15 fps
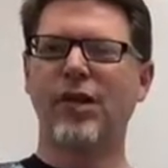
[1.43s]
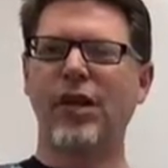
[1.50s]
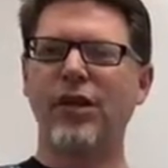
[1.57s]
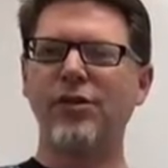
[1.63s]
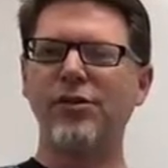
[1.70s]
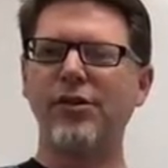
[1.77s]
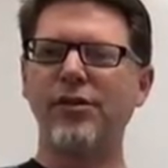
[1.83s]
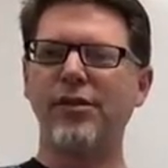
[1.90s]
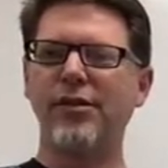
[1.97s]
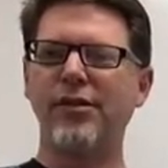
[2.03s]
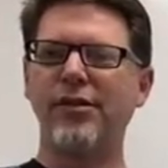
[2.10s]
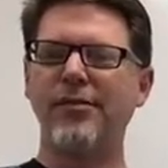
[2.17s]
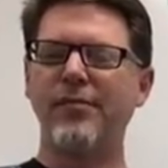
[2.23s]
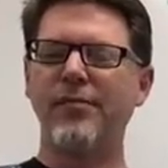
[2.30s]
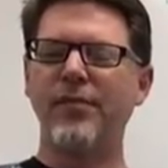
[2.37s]
Hello
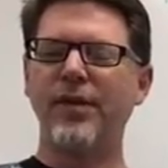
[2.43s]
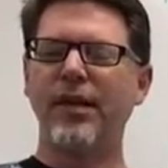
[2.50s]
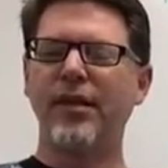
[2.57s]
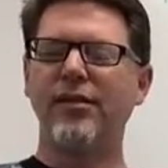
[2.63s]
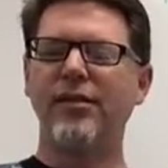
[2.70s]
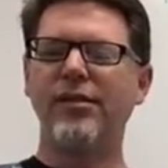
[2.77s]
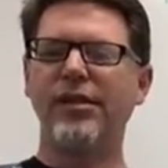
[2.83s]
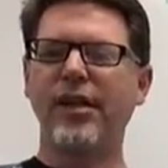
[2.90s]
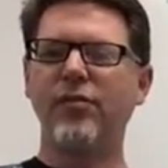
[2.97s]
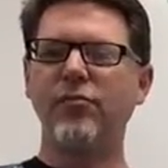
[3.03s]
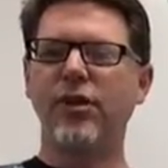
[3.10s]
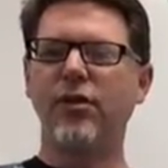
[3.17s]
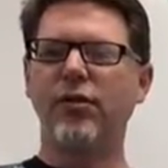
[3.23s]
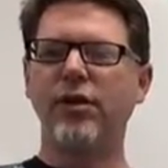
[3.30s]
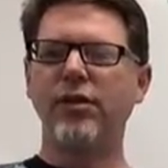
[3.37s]
students. Today
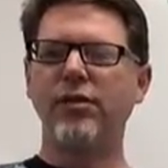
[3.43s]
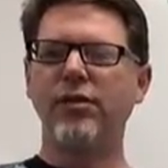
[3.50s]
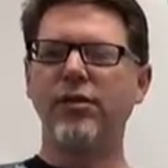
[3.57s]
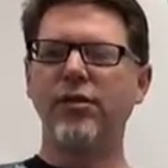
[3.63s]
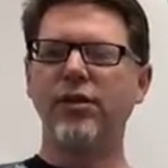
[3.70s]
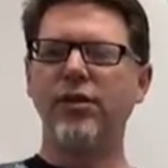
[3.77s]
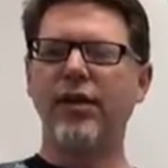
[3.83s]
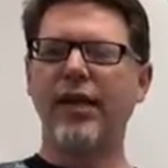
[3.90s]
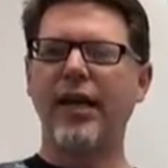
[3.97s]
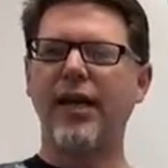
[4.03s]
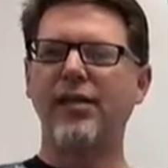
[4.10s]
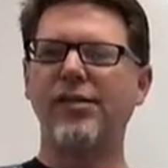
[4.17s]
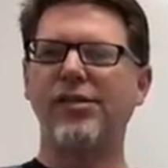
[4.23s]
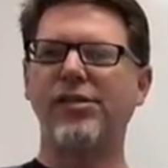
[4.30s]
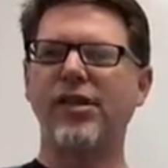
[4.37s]
we're going to look
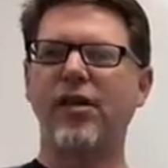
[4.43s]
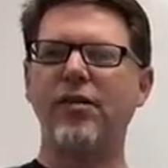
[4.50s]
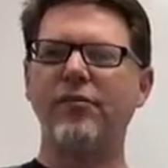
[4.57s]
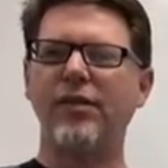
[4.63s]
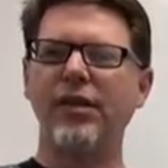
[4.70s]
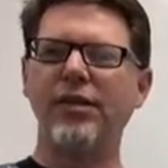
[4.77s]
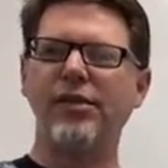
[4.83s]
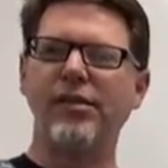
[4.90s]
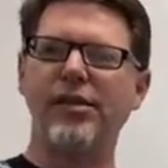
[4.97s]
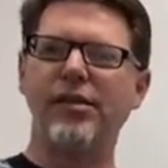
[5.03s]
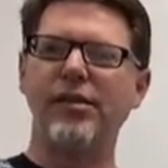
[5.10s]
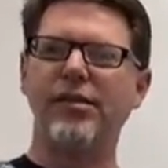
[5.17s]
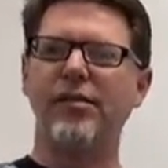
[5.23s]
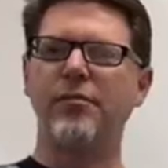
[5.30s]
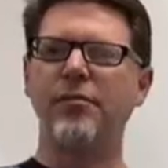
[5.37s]
at solving
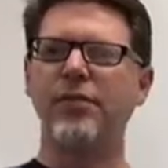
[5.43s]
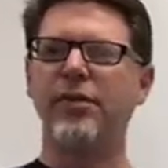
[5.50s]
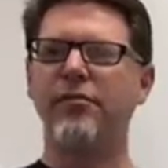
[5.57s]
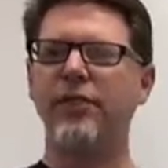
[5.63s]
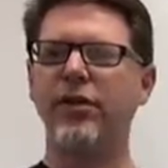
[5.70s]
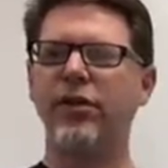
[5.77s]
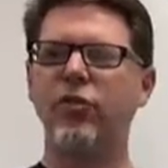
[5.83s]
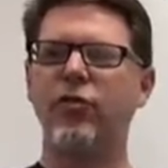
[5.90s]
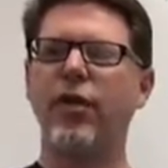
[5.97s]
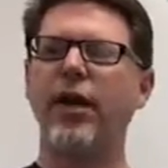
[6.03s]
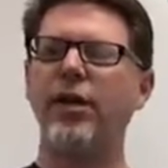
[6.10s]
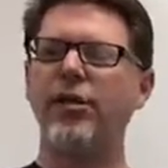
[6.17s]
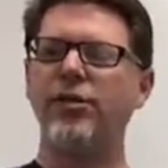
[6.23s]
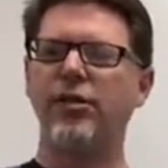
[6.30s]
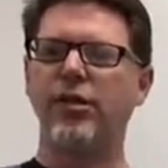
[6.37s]
systems of
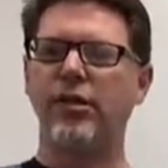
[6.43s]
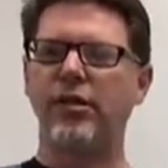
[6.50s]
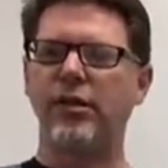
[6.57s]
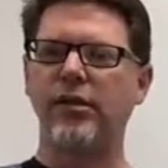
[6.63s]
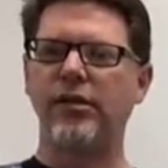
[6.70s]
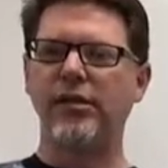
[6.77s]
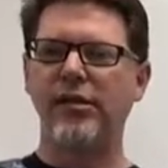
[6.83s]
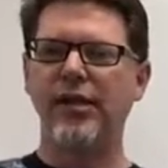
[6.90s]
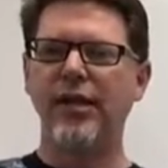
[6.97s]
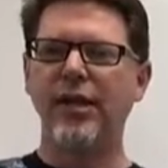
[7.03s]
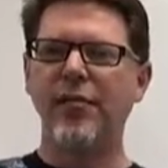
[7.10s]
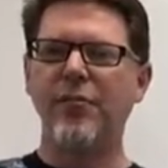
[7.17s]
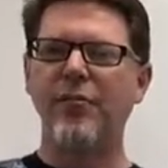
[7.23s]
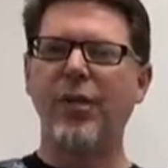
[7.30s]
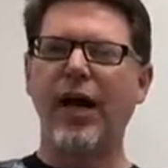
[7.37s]
equations
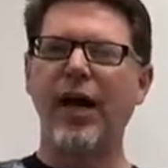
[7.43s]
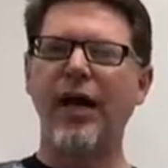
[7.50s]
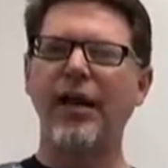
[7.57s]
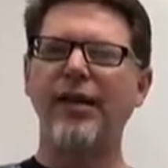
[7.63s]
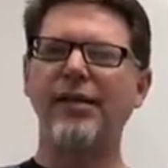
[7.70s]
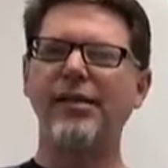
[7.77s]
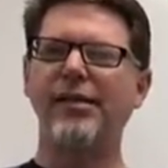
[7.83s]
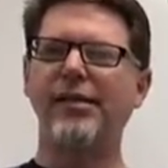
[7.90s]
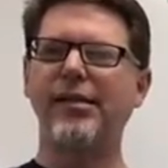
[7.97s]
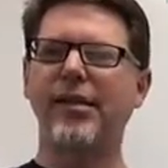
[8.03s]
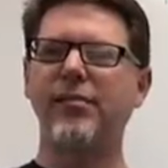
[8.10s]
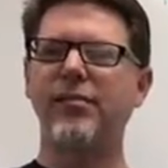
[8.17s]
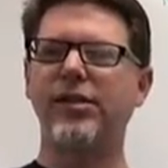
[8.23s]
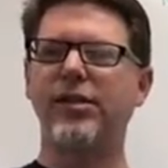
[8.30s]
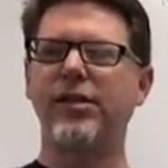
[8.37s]
by
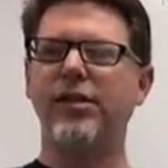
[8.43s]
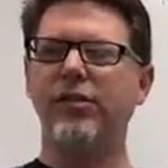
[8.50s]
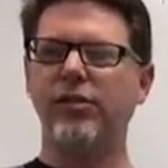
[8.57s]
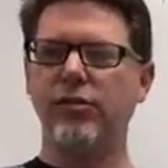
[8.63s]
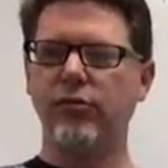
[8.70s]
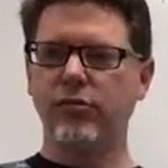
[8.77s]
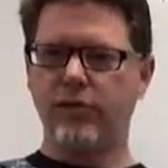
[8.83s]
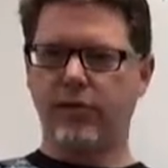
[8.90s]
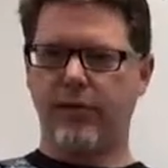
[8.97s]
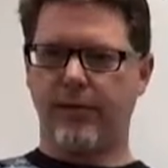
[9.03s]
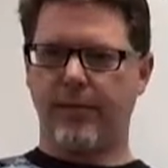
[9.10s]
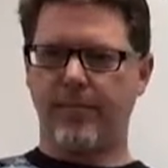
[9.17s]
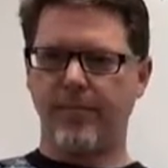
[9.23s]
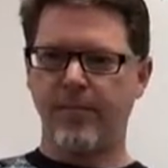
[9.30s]
substitution.